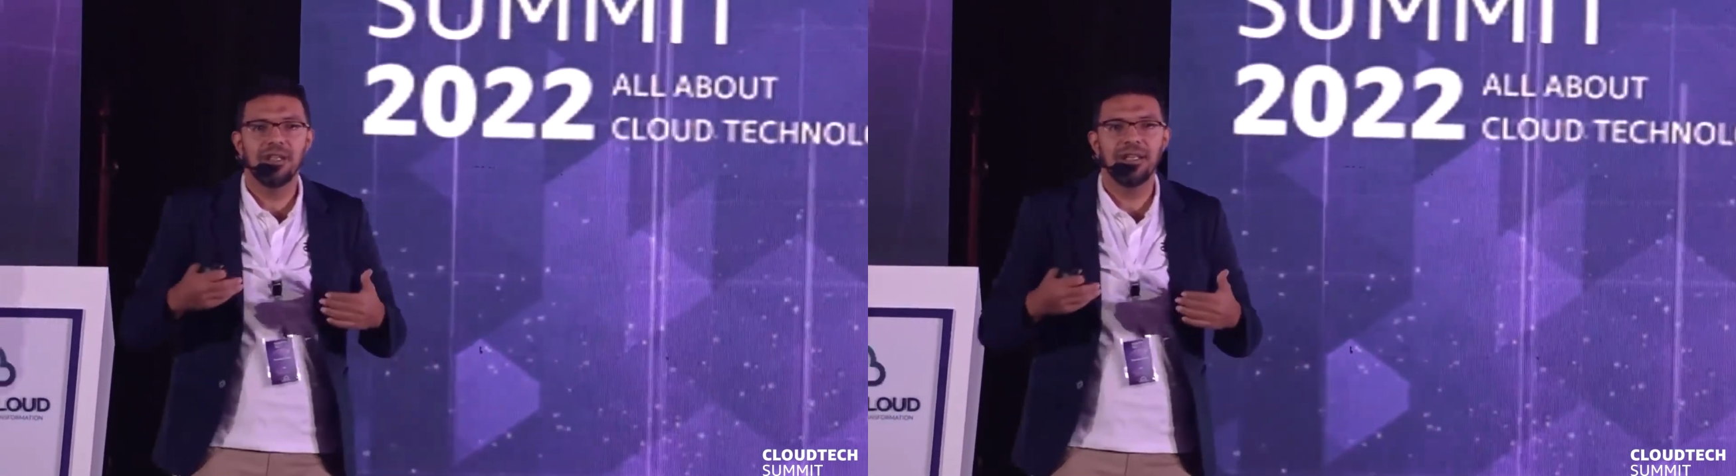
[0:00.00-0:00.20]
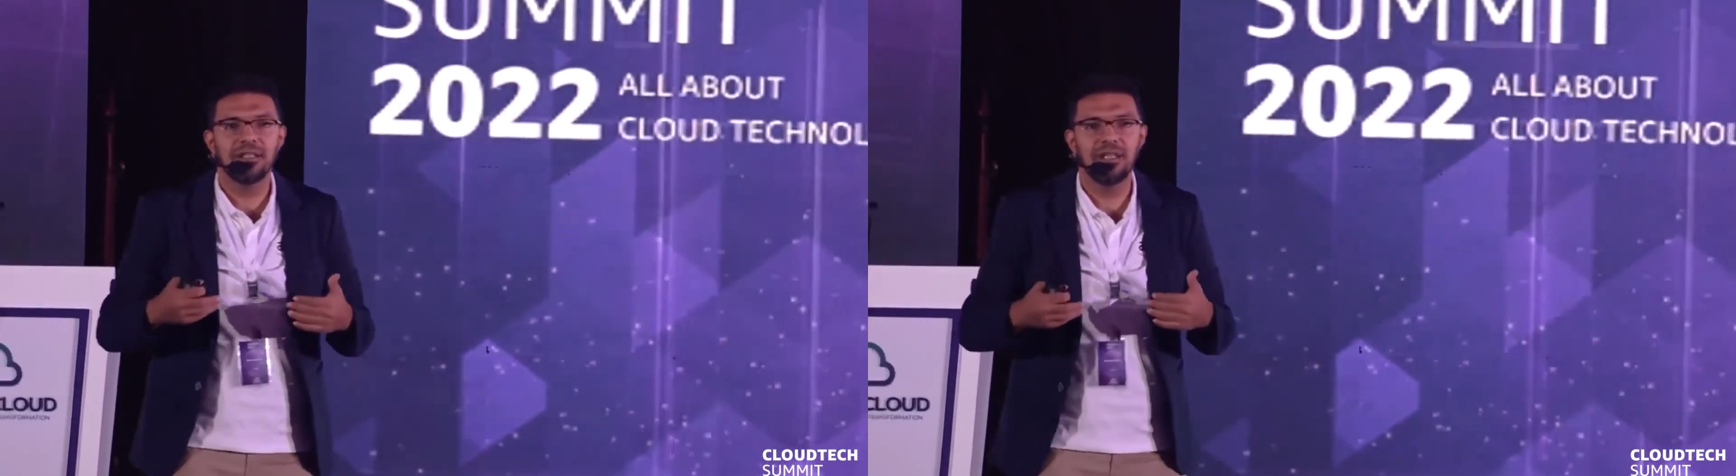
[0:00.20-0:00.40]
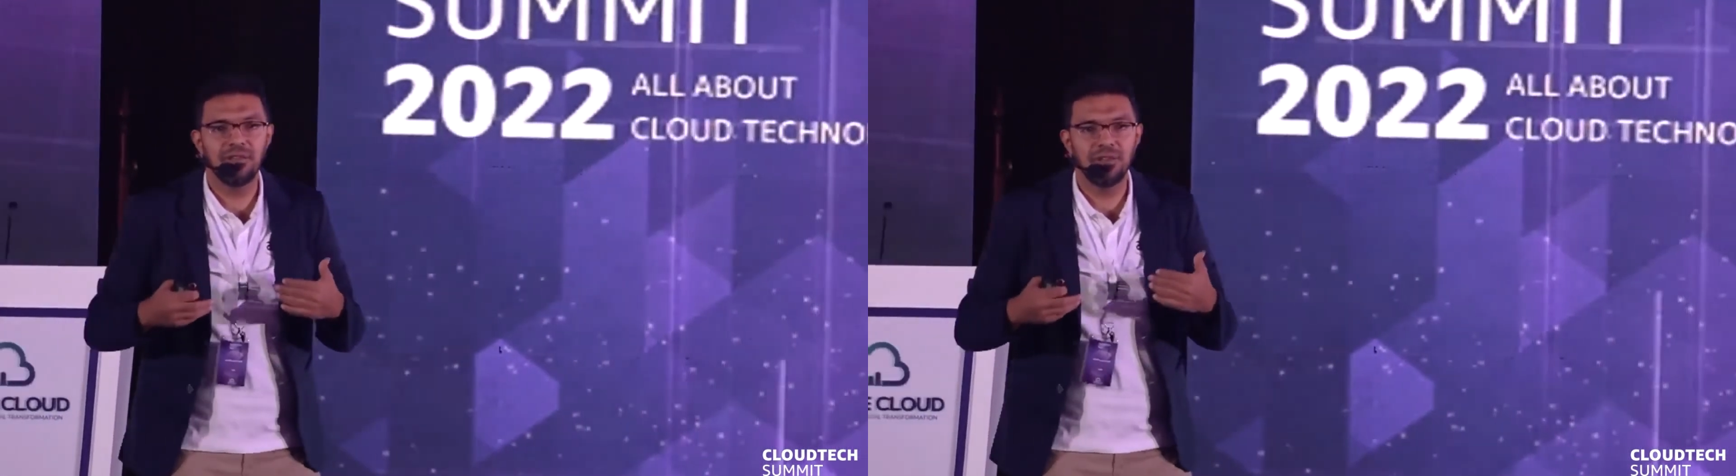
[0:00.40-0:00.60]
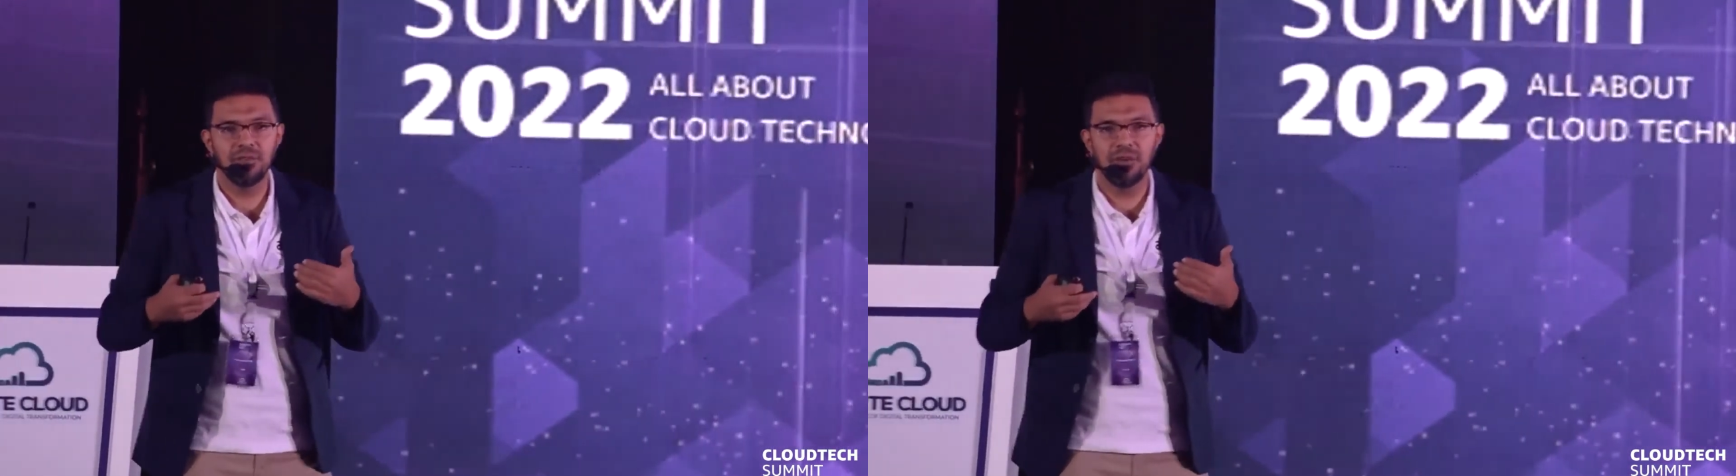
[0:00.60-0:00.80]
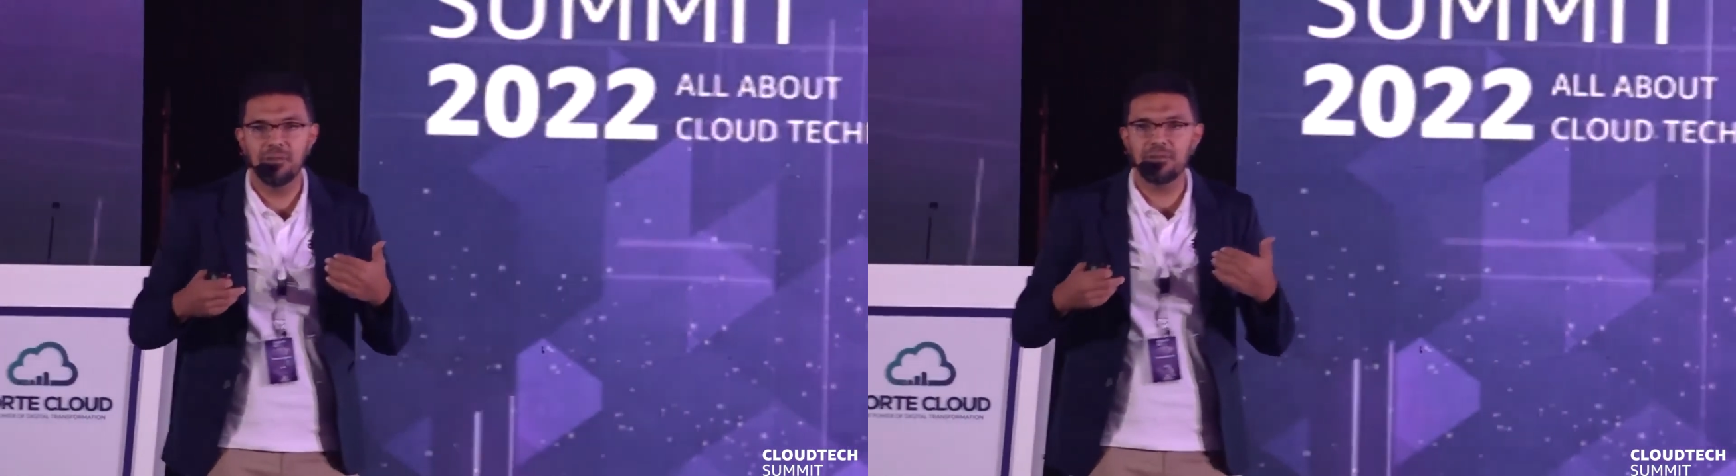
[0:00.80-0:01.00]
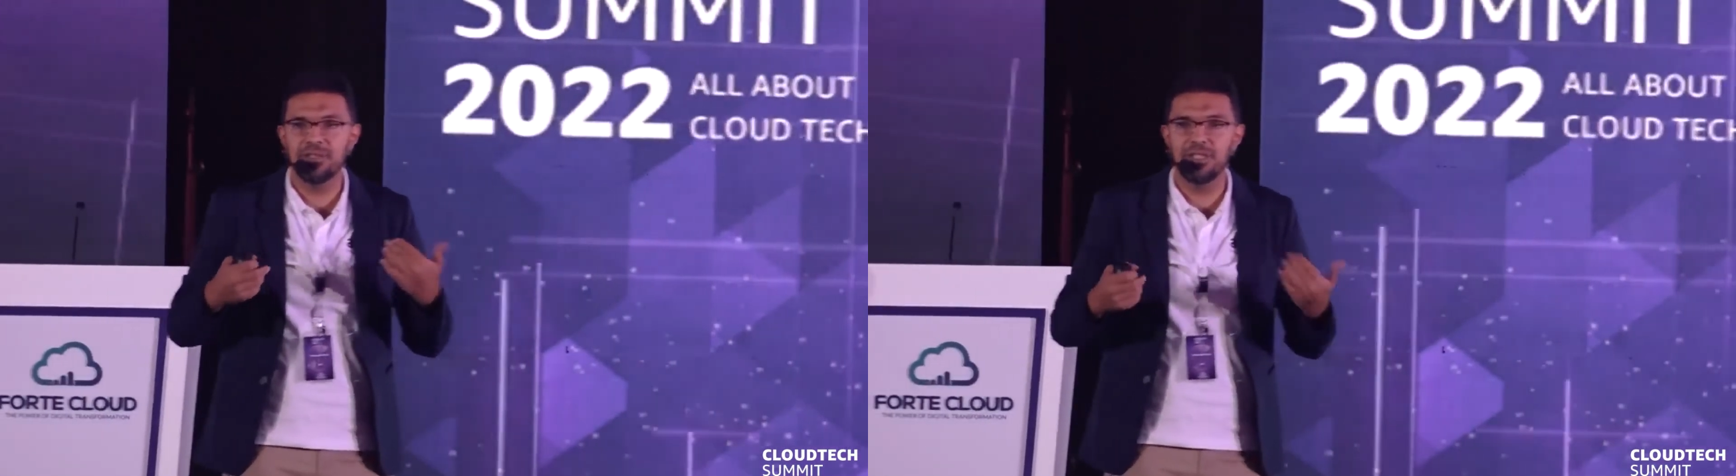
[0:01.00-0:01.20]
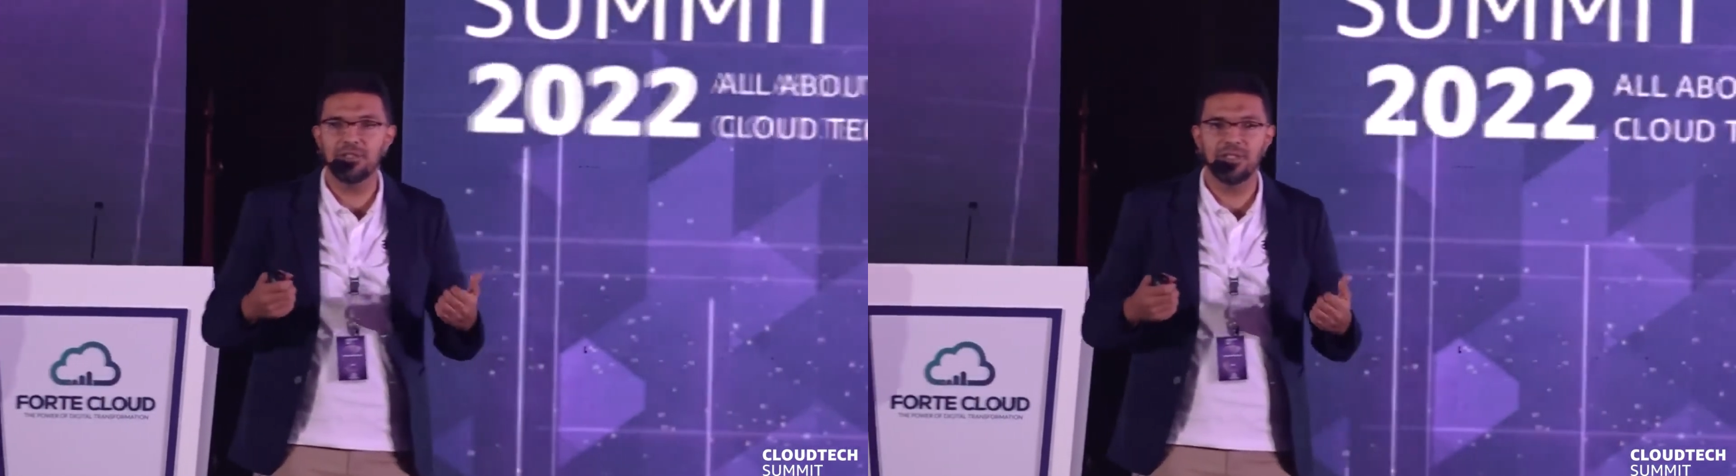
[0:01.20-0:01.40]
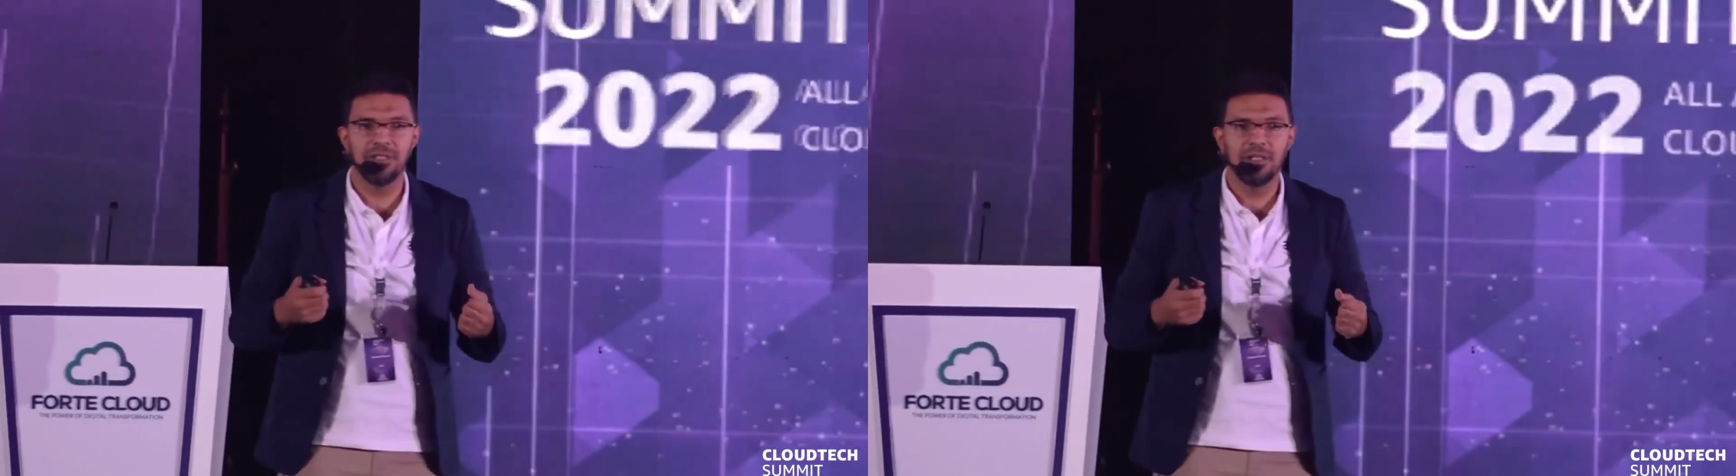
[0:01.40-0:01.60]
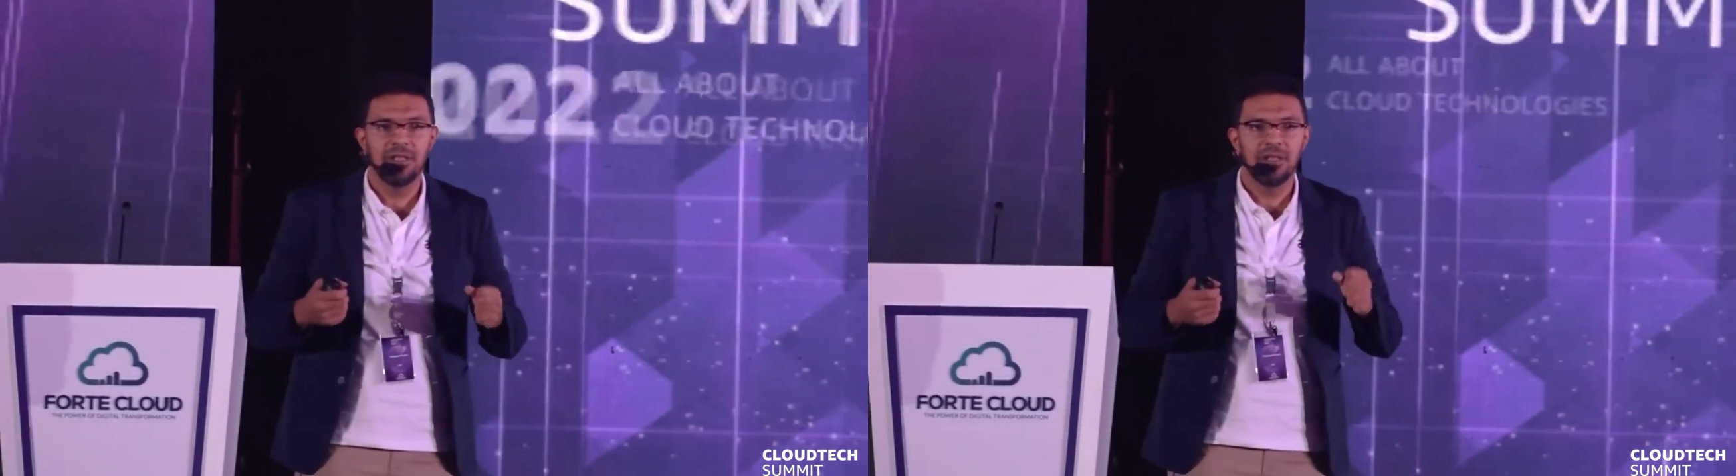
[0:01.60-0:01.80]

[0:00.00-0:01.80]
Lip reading: and give you a prediction.